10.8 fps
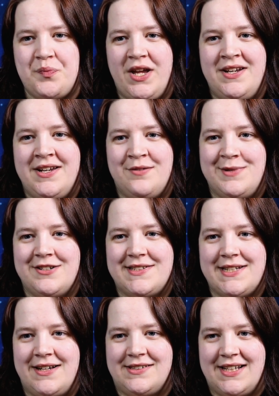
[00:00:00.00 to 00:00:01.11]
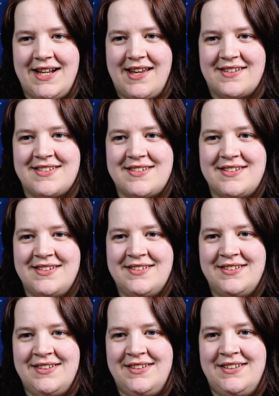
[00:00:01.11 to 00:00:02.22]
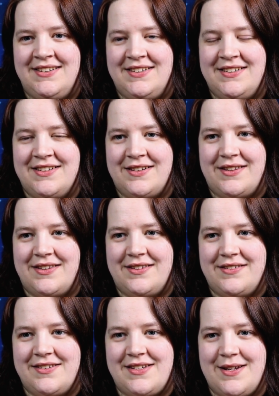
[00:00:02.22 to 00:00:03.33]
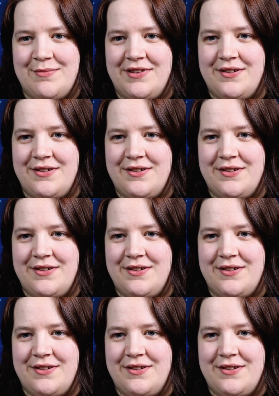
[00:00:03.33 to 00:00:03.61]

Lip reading: And now Marcel has some of